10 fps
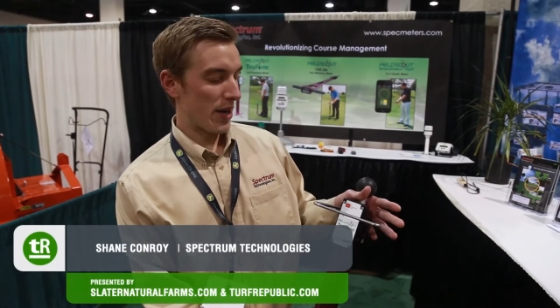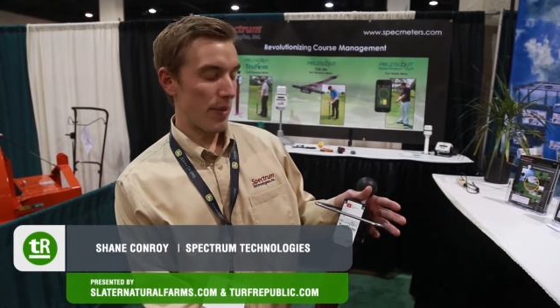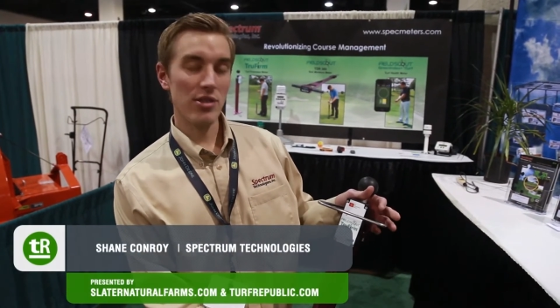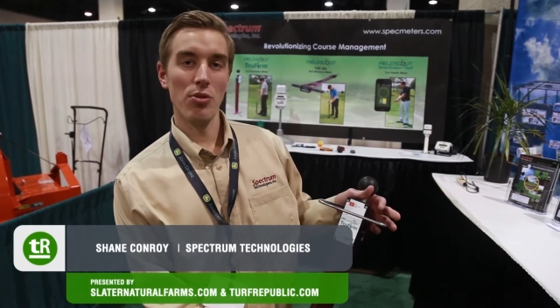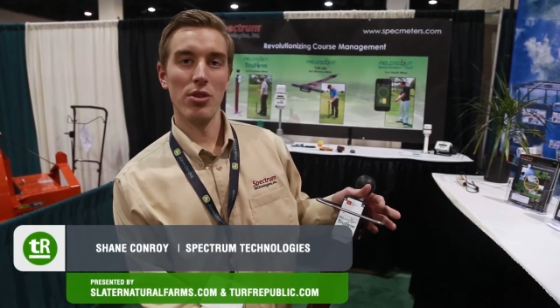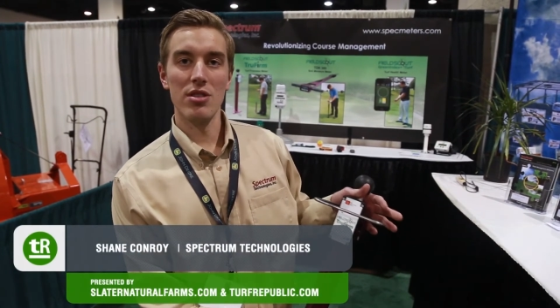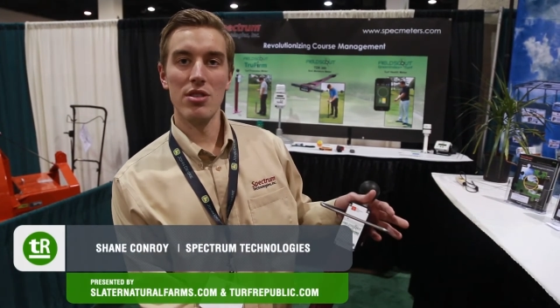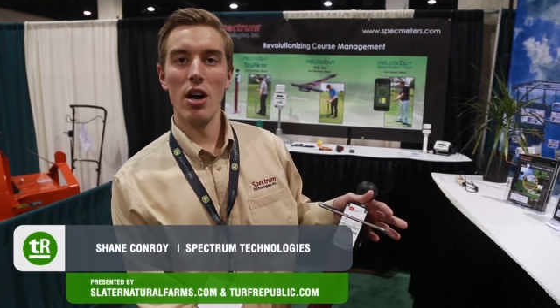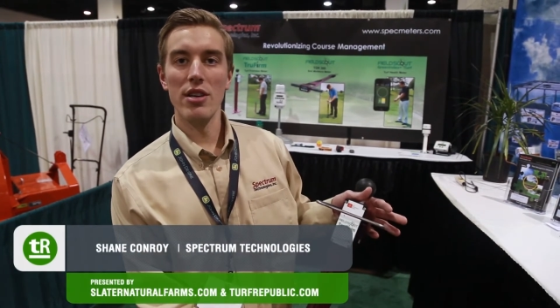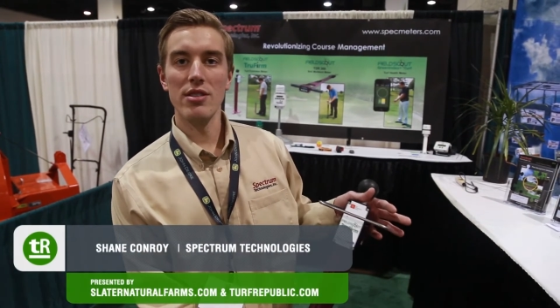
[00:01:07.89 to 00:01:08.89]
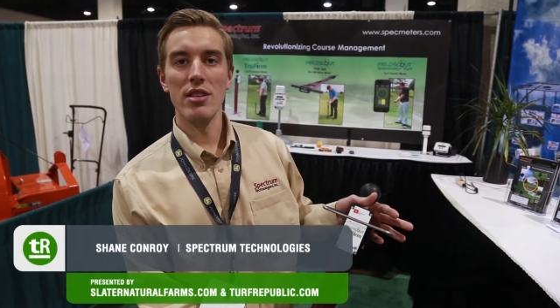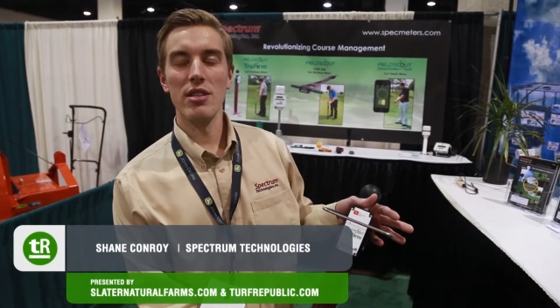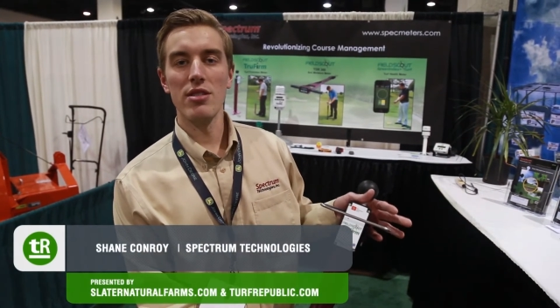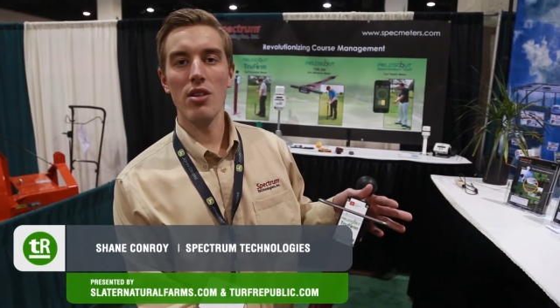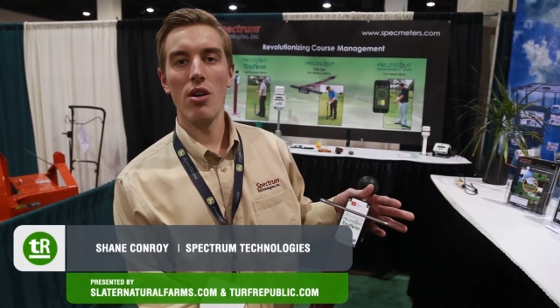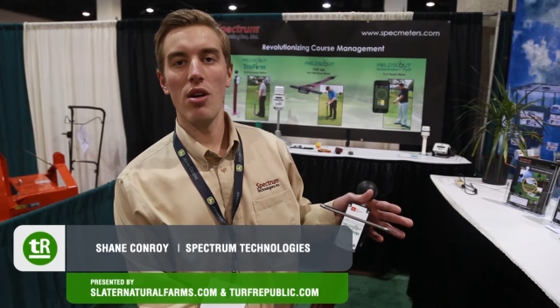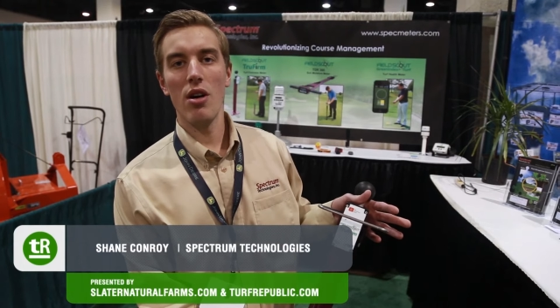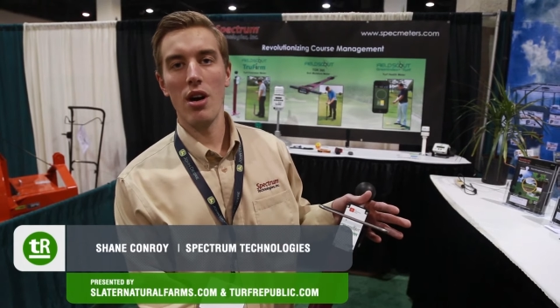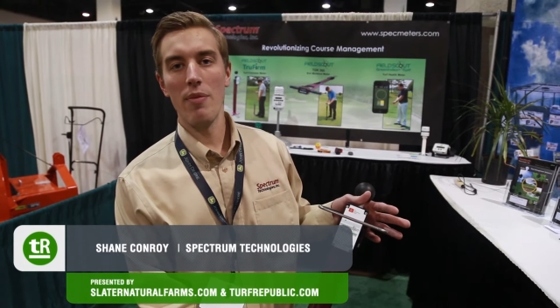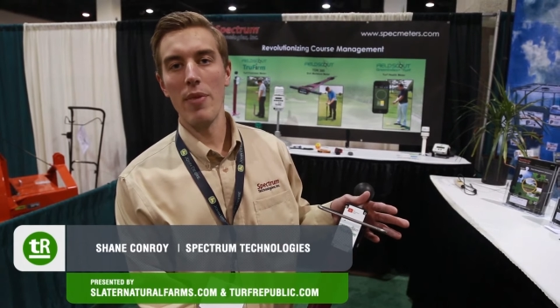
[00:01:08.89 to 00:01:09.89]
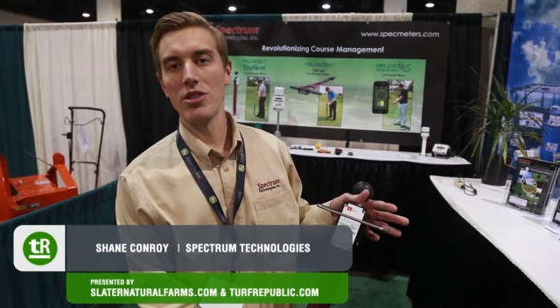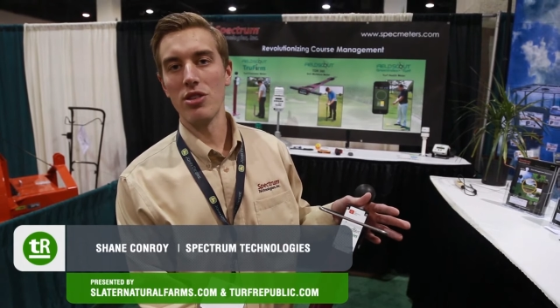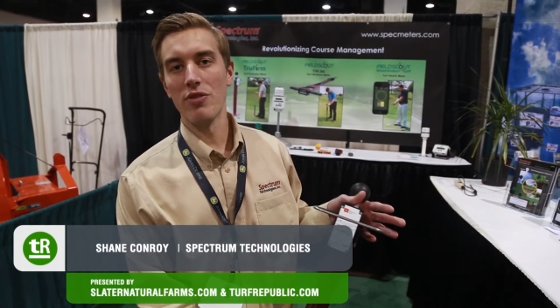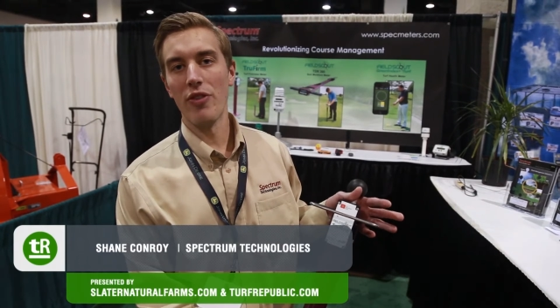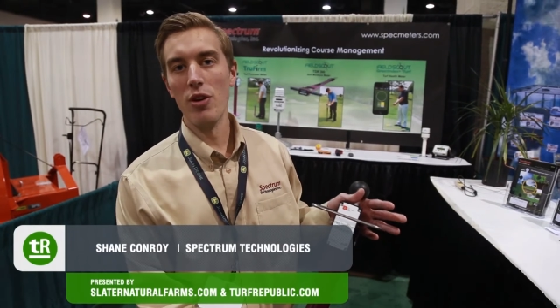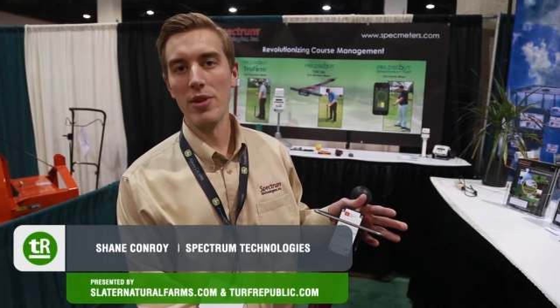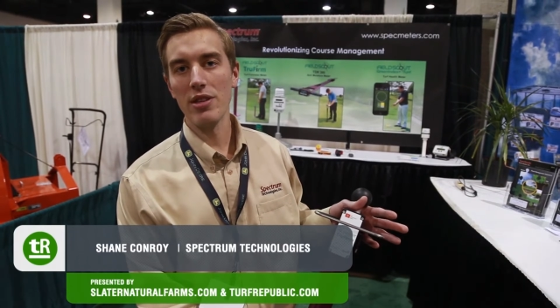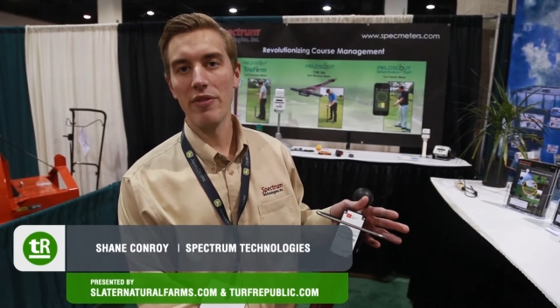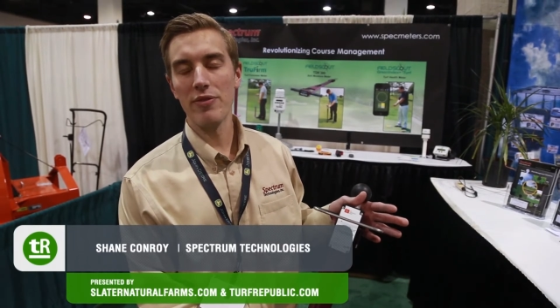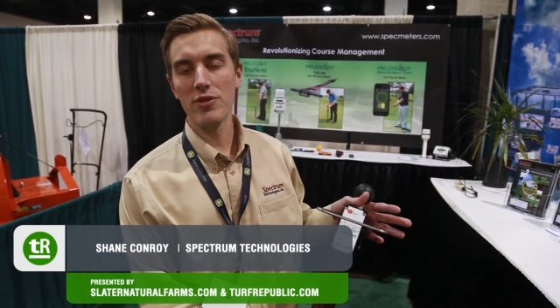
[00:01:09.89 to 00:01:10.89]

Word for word: basically, what this does is measures firmness,